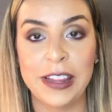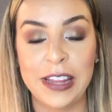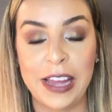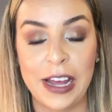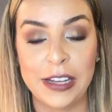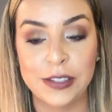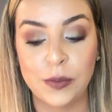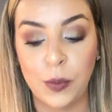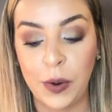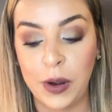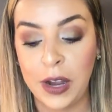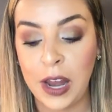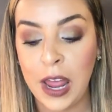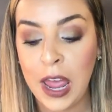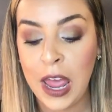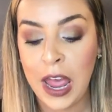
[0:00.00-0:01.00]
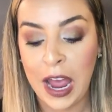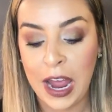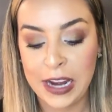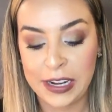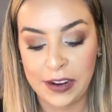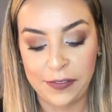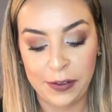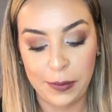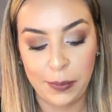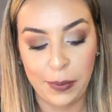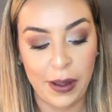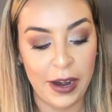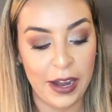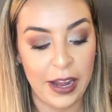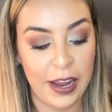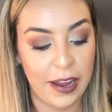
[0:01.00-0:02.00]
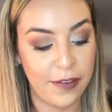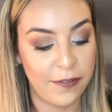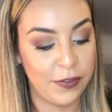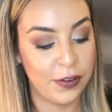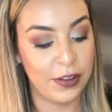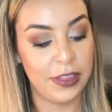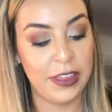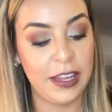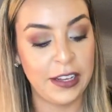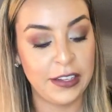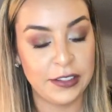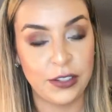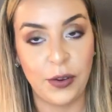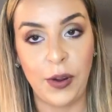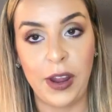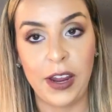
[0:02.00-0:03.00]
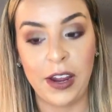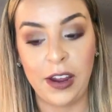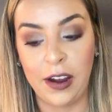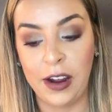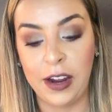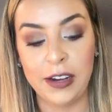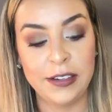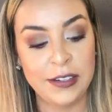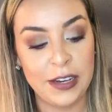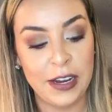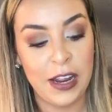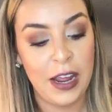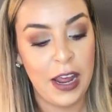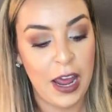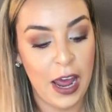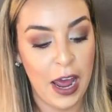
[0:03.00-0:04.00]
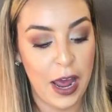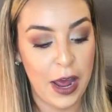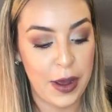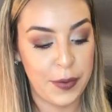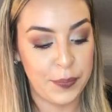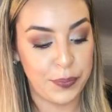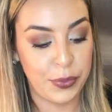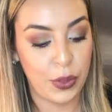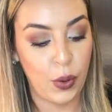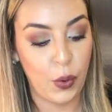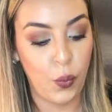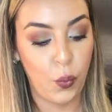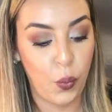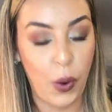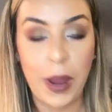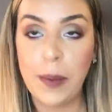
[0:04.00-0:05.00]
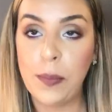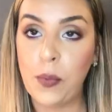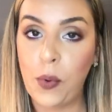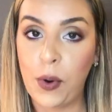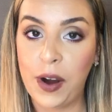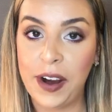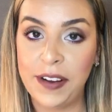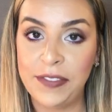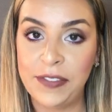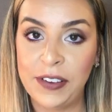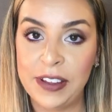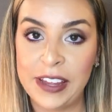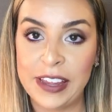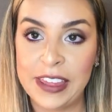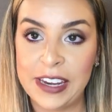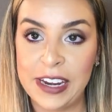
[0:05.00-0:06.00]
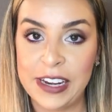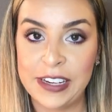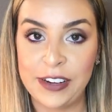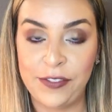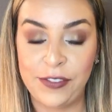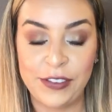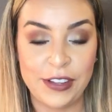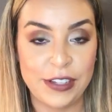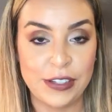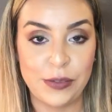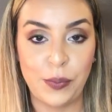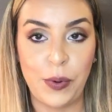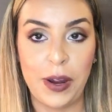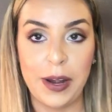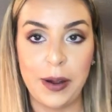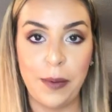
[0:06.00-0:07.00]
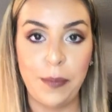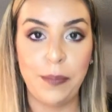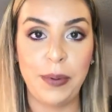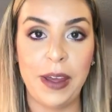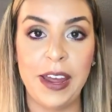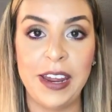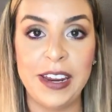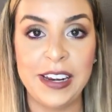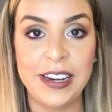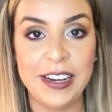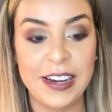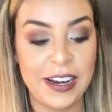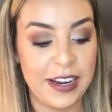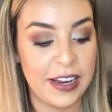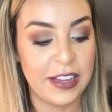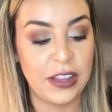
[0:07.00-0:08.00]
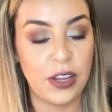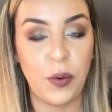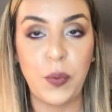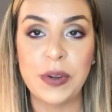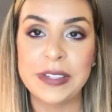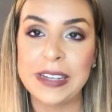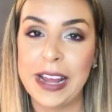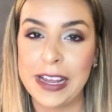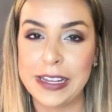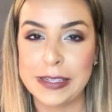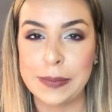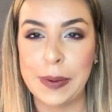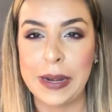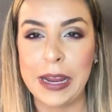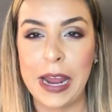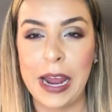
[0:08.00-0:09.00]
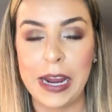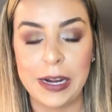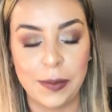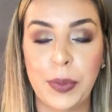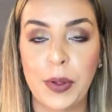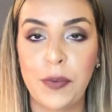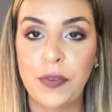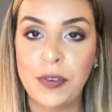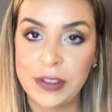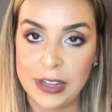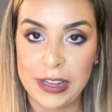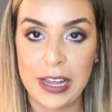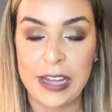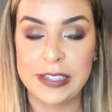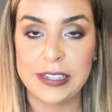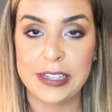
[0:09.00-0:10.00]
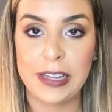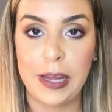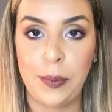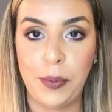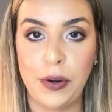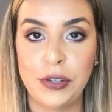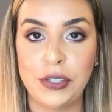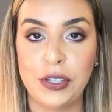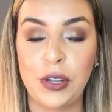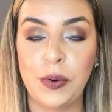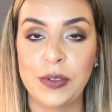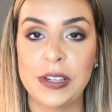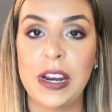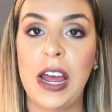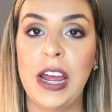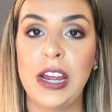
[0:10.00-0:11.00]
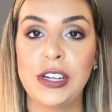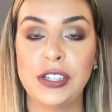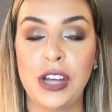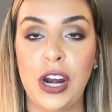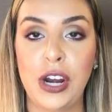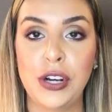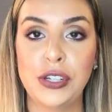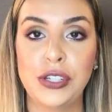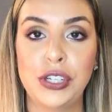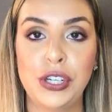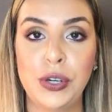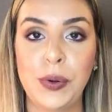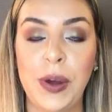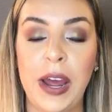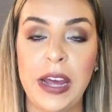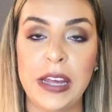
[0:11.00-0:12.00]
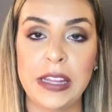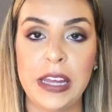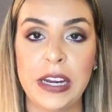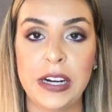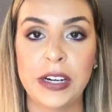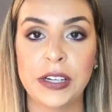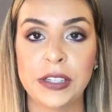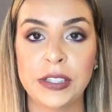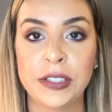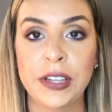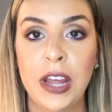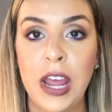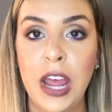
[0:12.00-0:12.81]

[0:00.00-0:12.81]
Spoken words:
last one, I definitely bought a handful of things, so I got way more, I feel like, than I did for this one, but there wasn't as many items for the last collaboration. There was an eyeshadow, 2 highlighters,